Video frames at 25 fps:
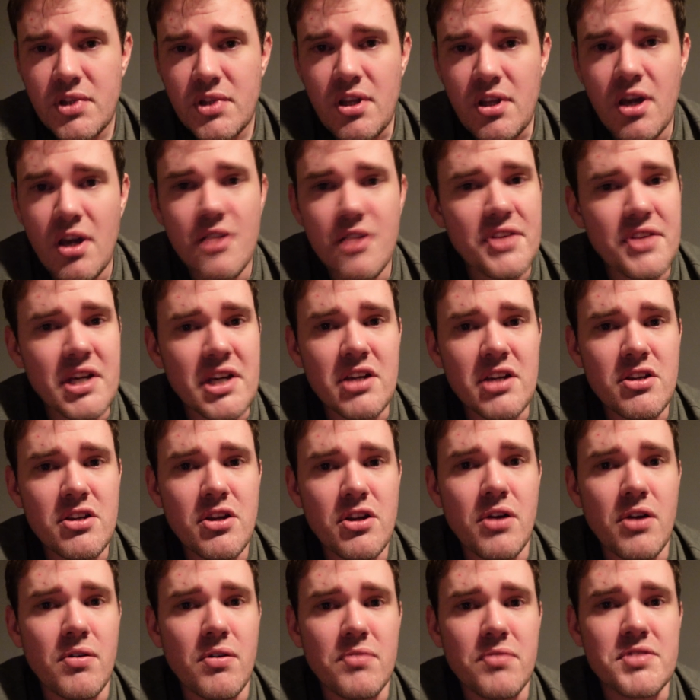I think,
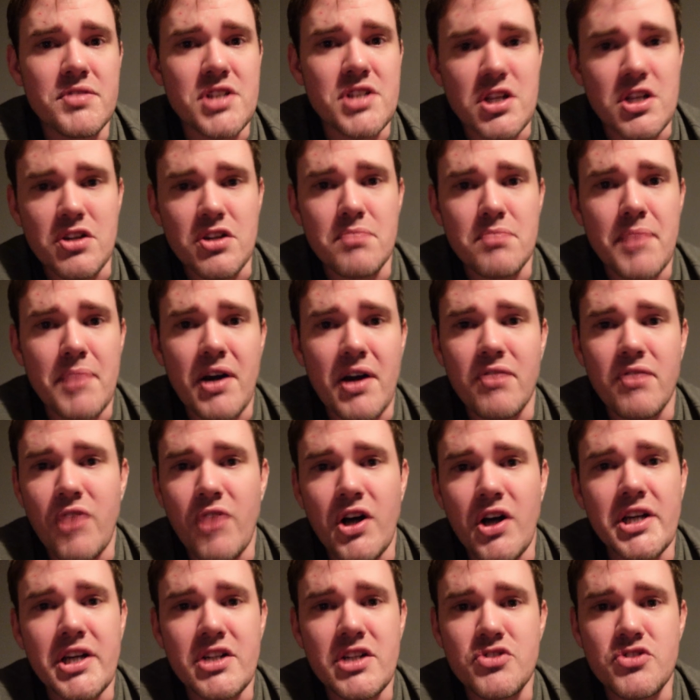obviously a good pair of
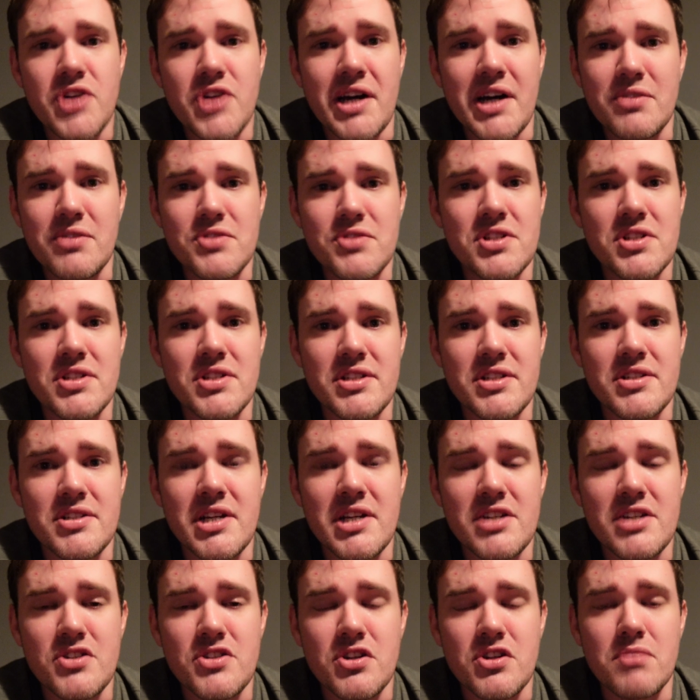hiking trousers
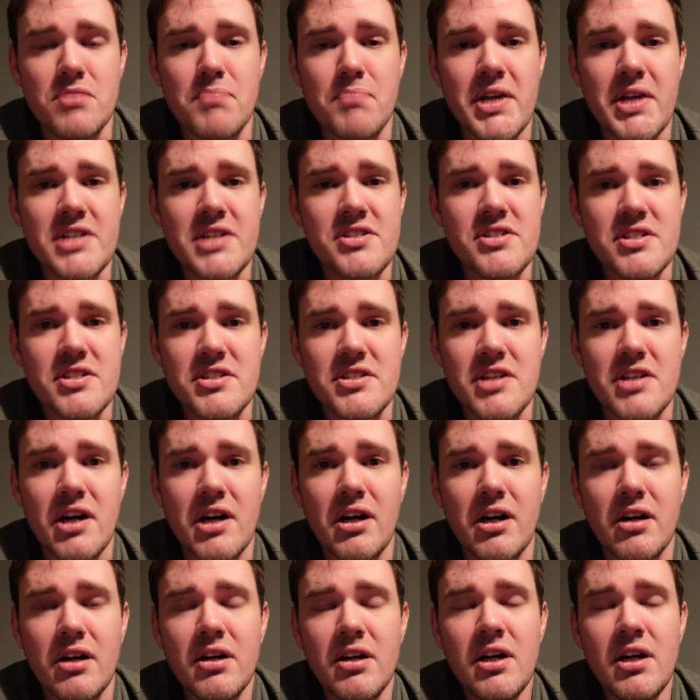is a good place to
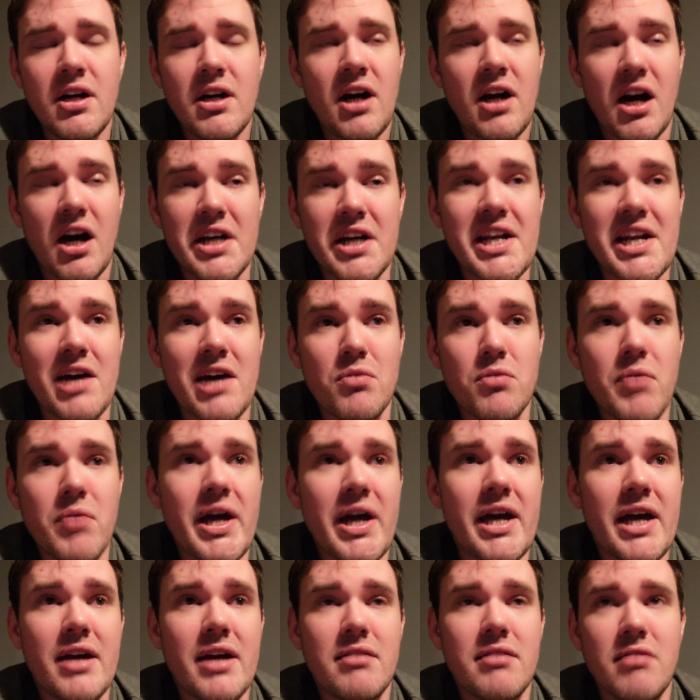start. I now
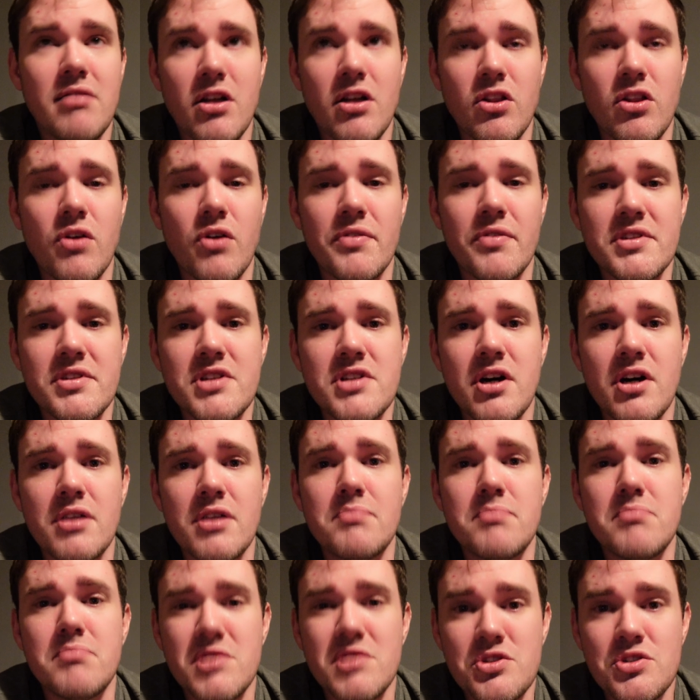wear a lot of the
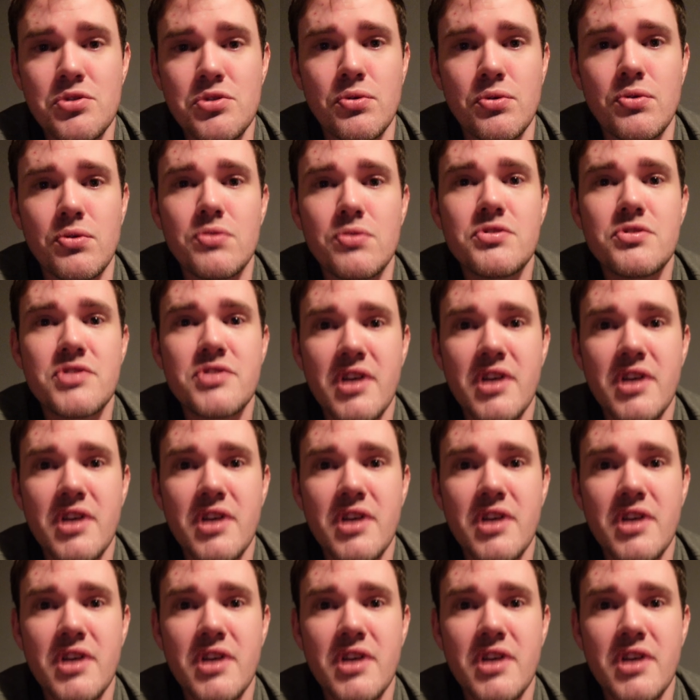time shorts